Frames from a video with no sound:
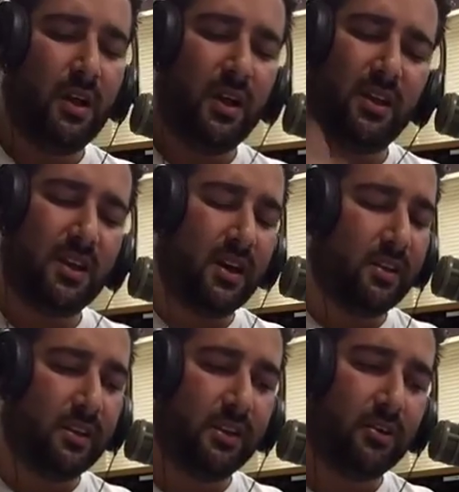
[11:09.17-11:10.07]
any kind
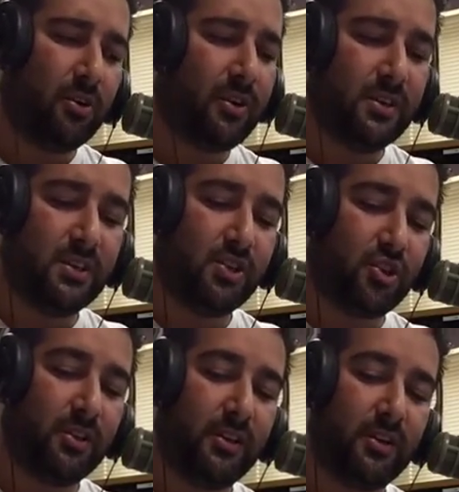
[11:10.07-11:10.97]
of leader,
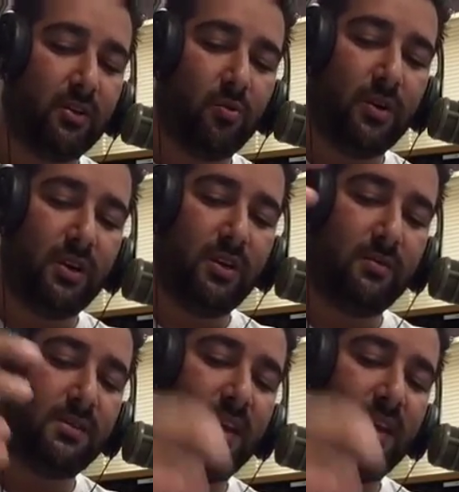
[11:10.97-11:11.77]
organization leader, when he